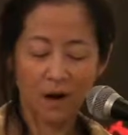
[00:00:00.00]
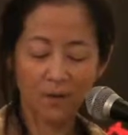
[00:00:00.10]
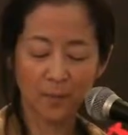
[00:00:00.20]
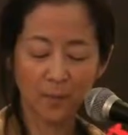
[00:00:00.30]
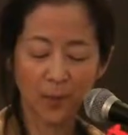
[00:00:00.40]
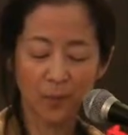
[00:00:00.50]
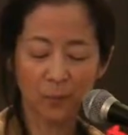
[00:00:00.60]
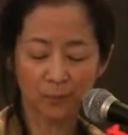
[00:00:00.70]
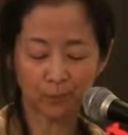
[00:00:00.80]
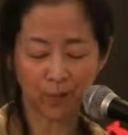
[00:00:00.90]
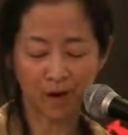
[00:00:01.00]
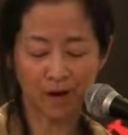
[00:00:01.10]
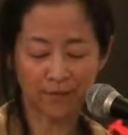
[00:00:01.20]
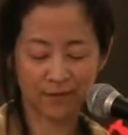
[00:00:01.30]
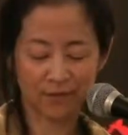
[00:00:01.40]
On the boat, we
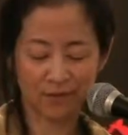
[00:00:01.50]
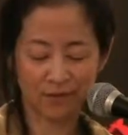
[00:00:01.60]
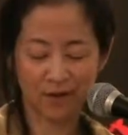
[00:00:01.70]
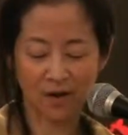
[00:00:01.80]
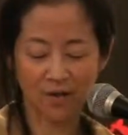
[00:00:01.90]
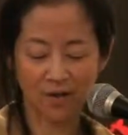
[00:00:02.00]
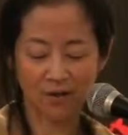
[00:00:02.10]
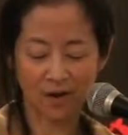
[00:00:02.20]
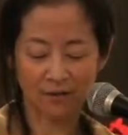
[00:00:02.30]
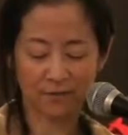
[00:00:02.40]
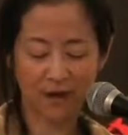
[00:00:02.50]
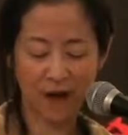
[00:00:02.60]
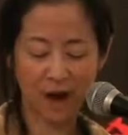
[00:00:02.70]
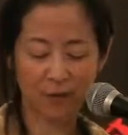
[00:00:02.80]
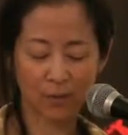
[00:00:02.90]
often stood on the deck for
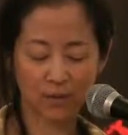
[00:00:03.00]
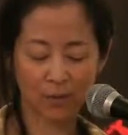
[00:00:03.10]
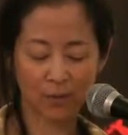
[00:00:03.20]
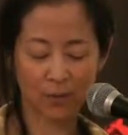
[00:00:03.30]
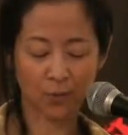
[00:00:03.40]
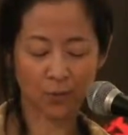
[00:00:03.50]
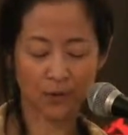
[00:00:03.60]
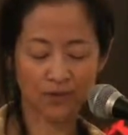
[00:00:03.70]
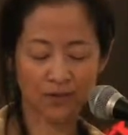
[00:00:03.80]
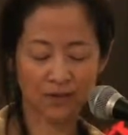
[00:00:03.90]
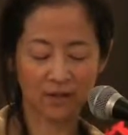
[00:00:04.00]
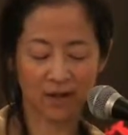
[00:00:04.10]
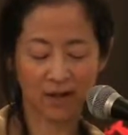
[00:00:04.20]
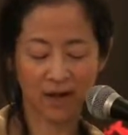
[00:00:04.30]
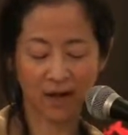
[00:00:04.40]
hours with the wind in
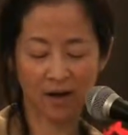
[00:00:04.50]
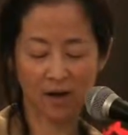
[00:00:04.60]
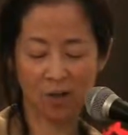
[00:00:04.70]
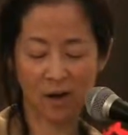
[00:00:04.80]
our hair